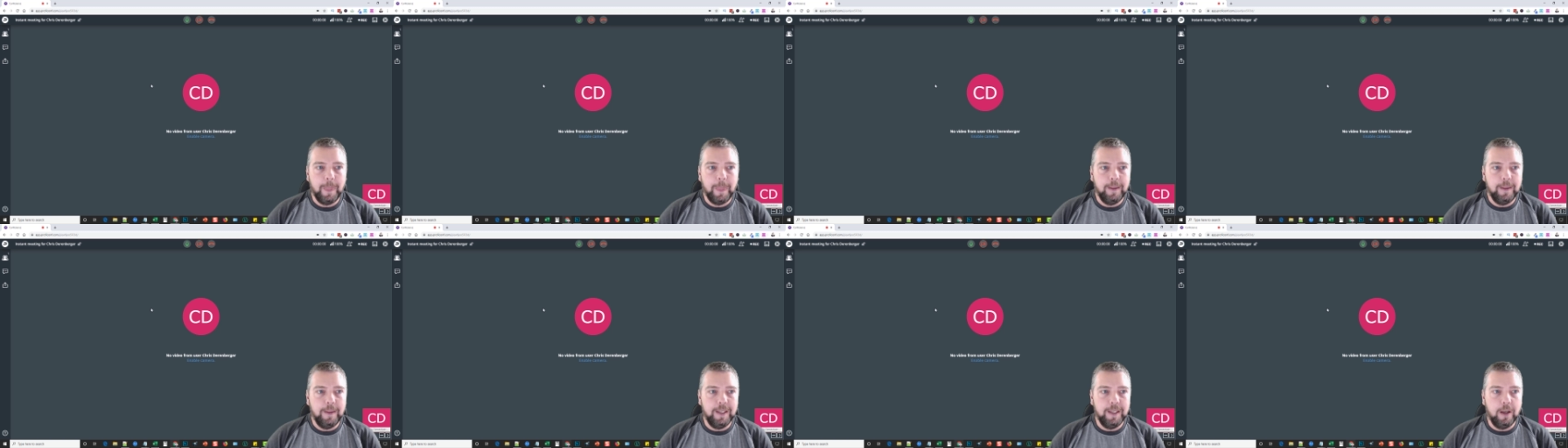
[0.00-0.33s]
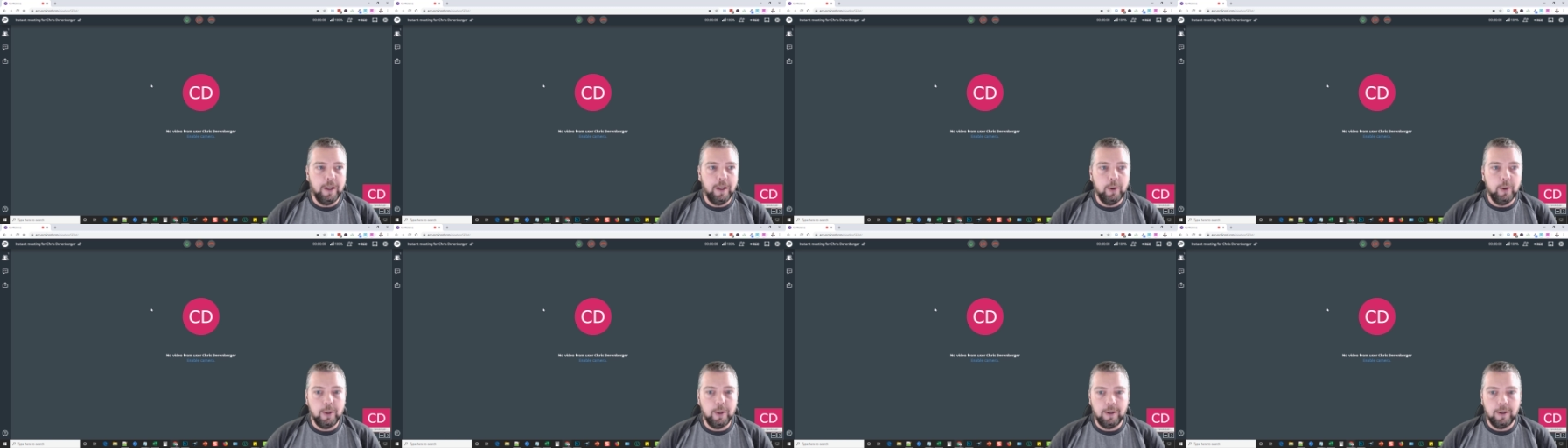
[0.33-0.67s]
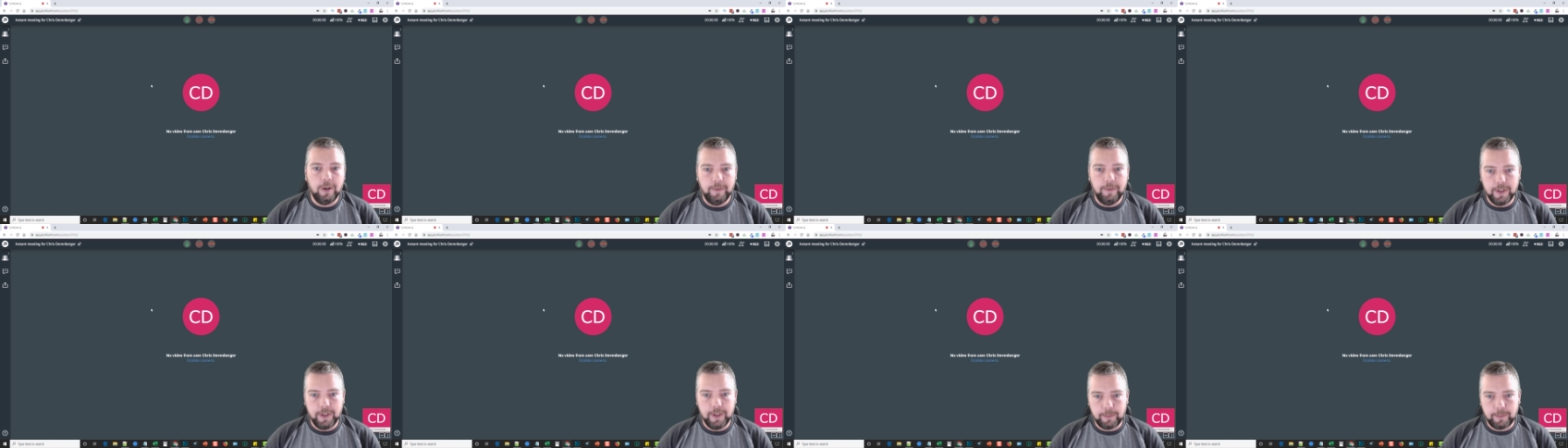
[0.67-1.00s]
the owner
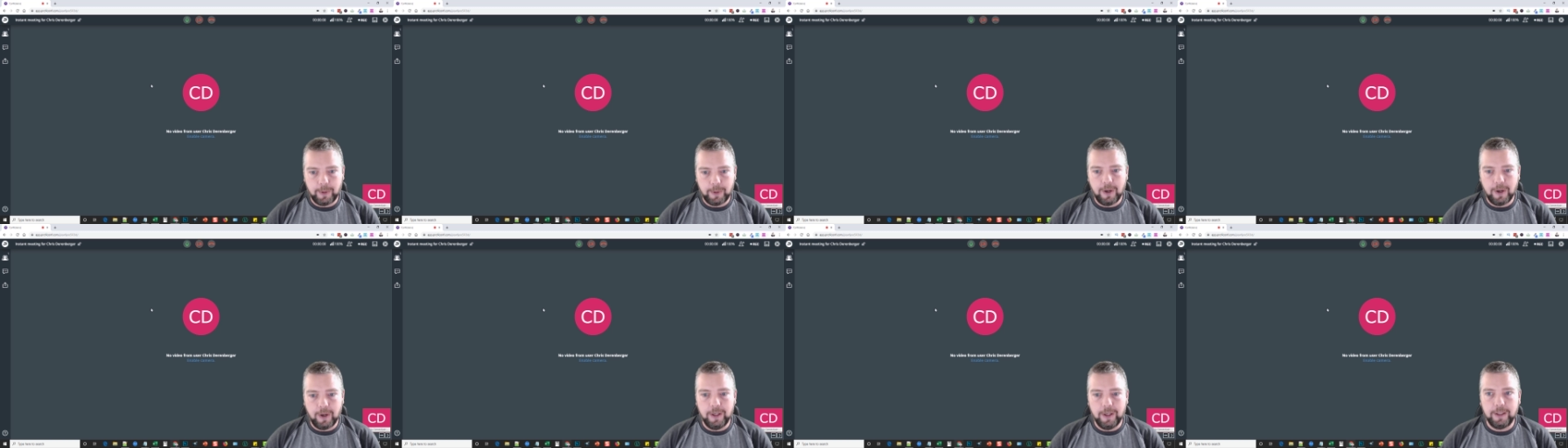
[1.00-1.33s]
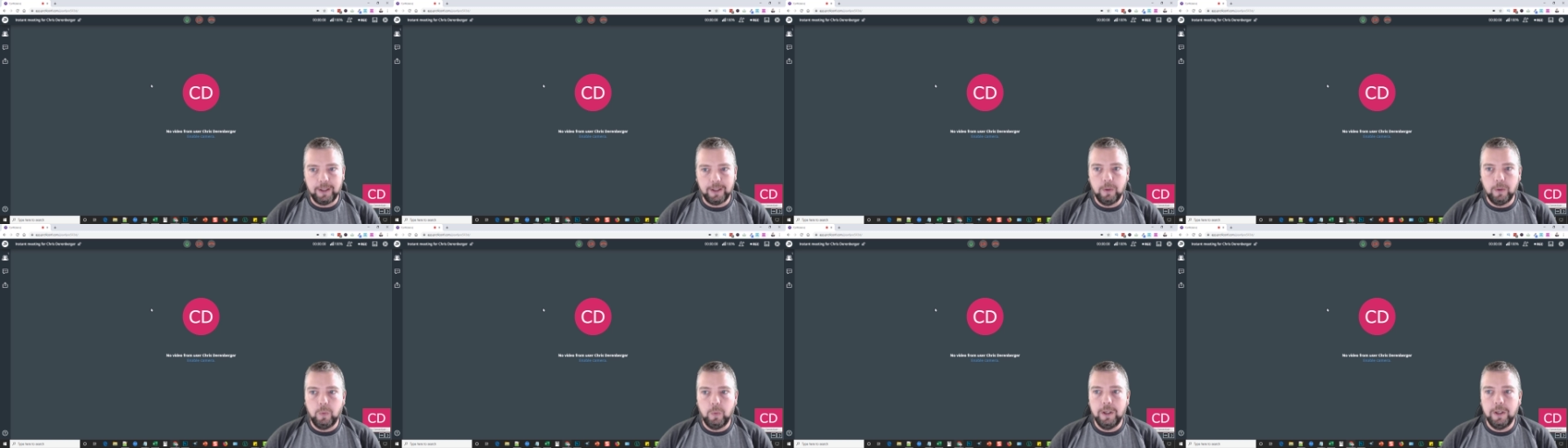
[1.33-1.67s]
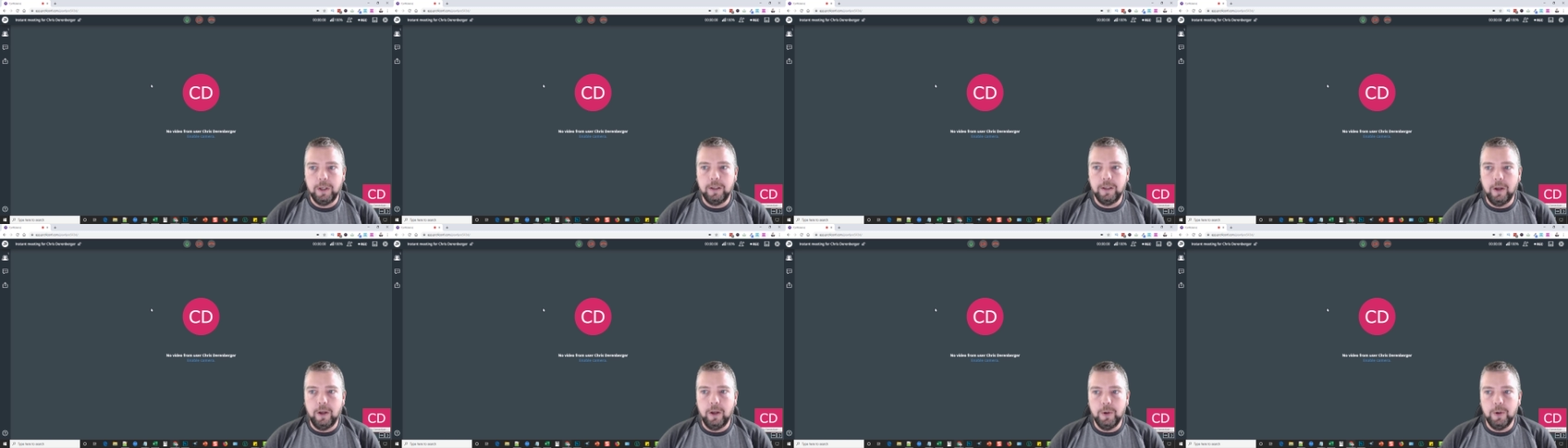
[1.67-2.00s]
of this product, the
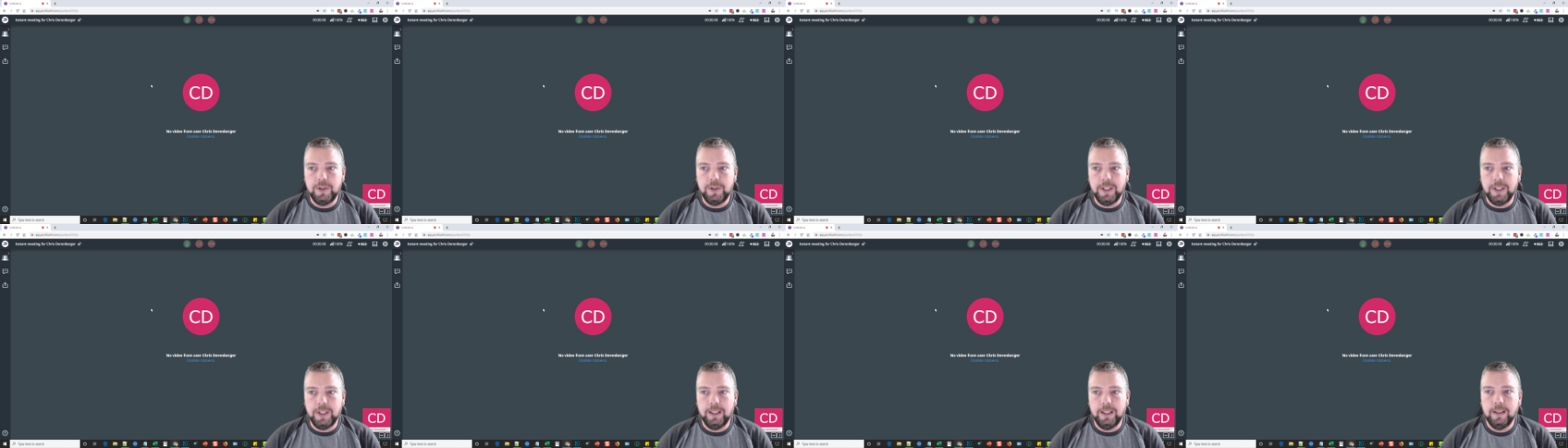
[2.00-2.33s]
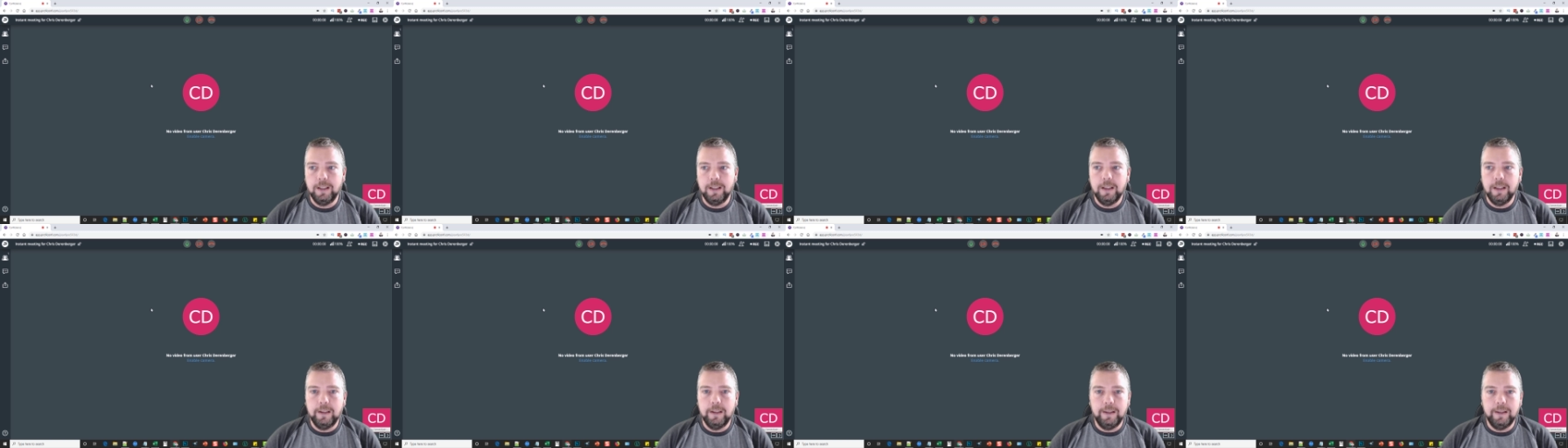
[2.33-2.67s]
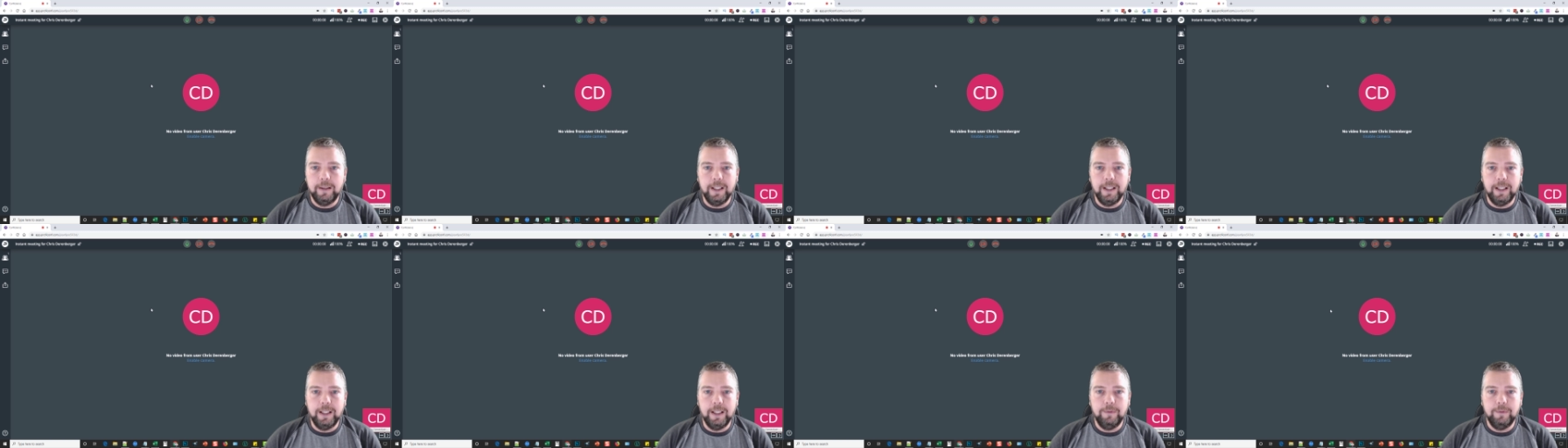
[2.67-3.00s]
one hosting
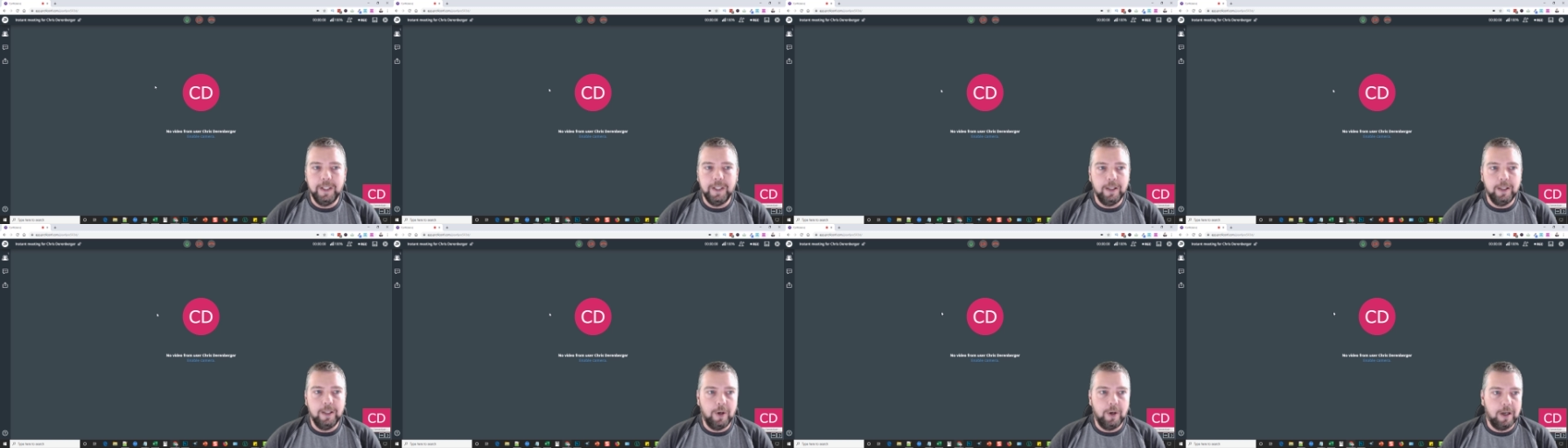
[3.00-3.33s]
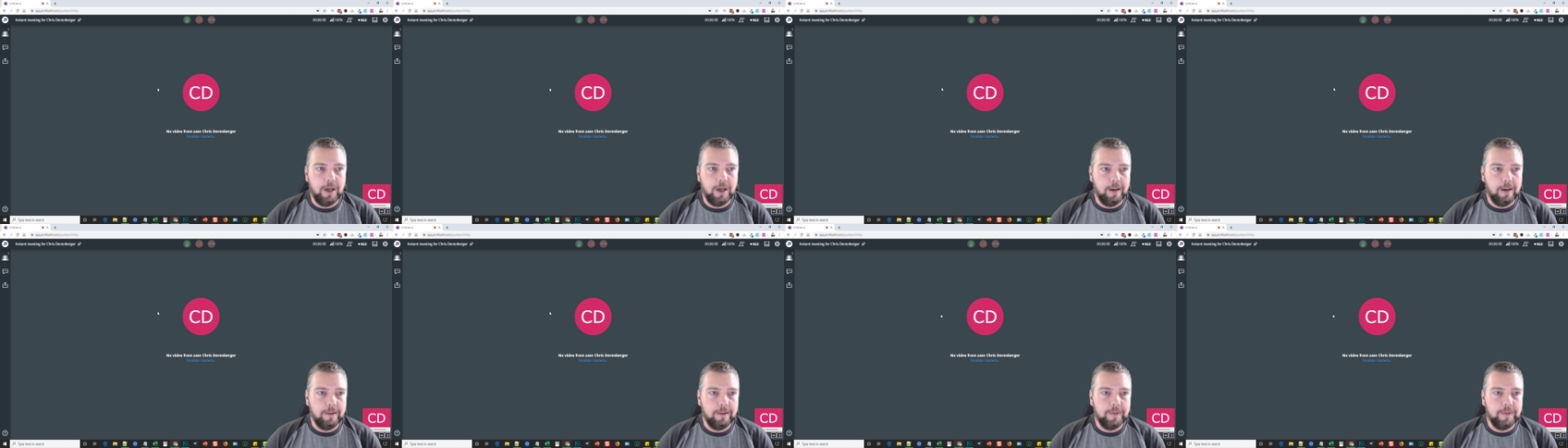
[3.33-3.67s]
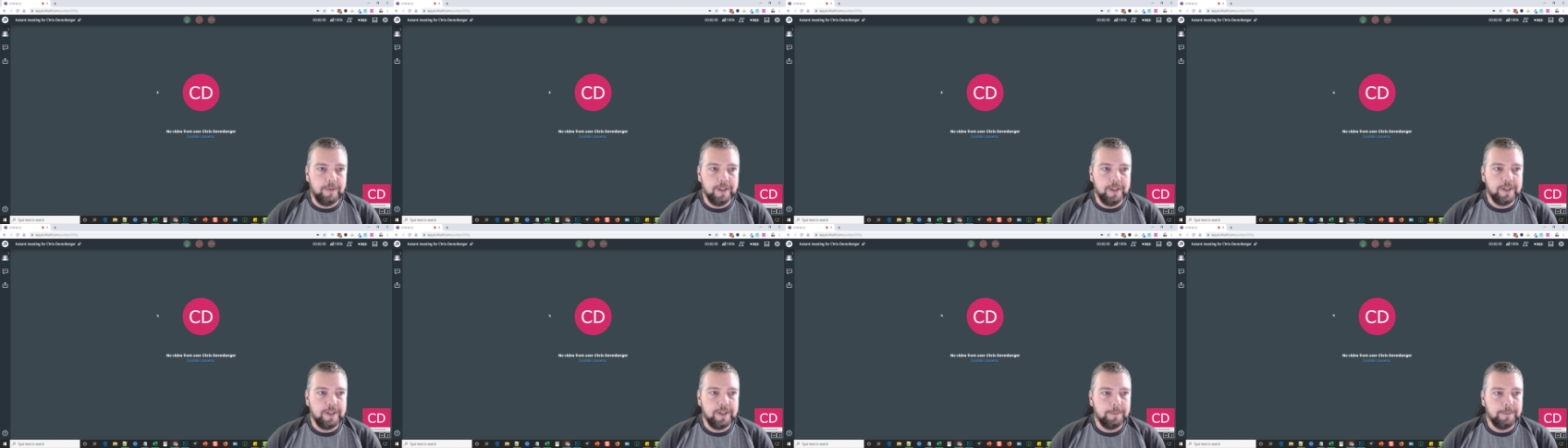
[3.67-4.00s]
the video
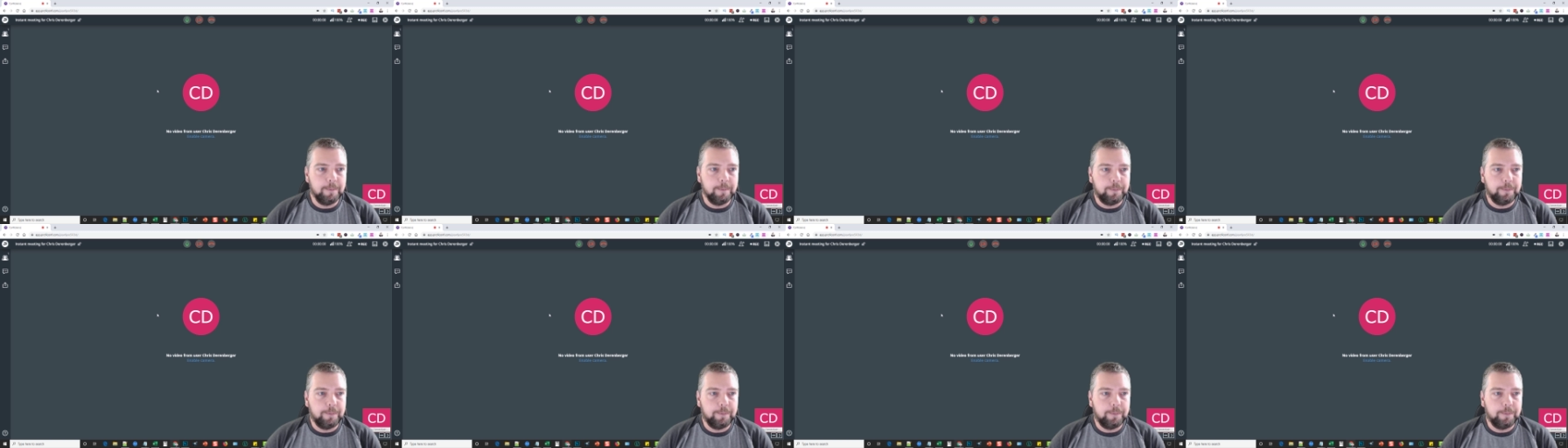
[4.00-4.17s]
conference.